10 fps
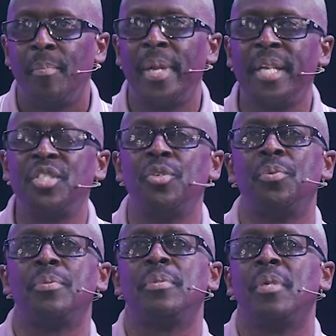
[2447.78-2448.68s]
bless
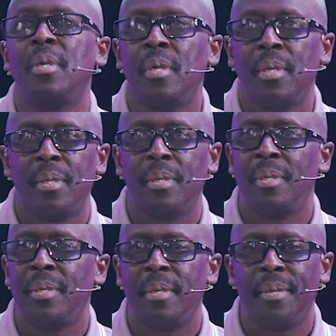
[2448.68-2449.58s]
you.
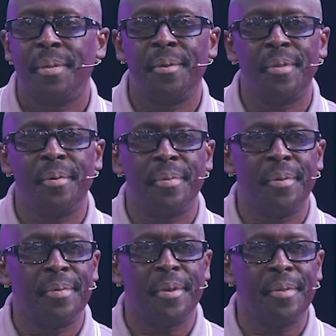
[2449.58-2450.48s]

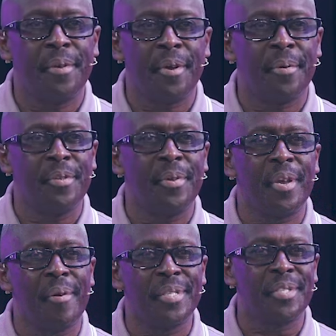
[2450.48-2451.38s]
You don't, you
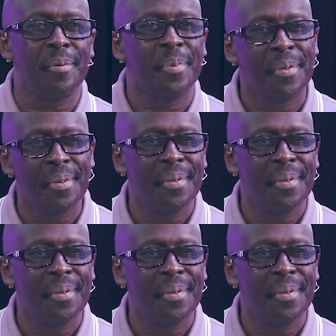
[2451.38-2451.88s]
encourage them.